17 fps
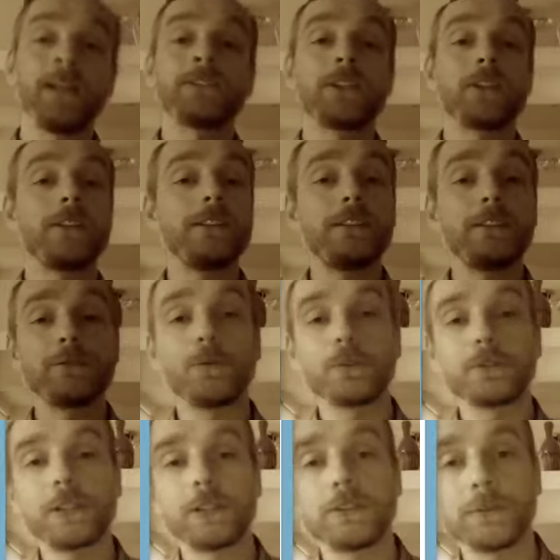So this is
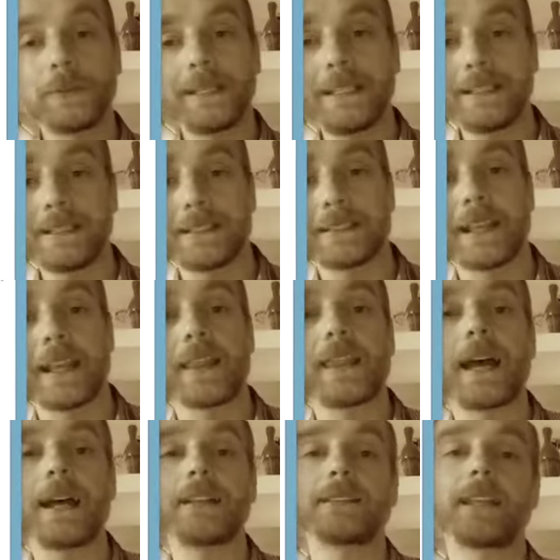Auto Tweets.
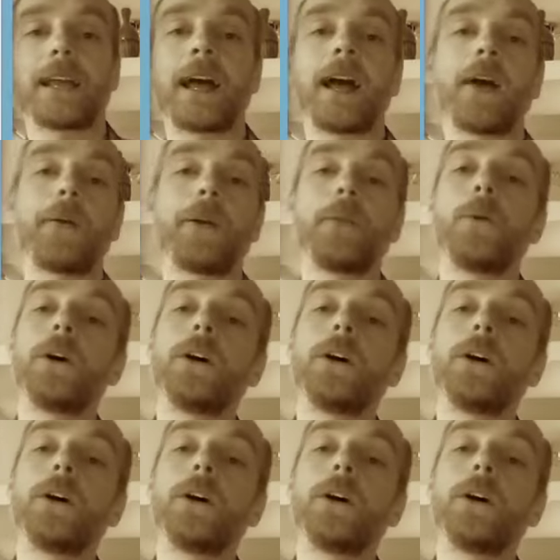That's how it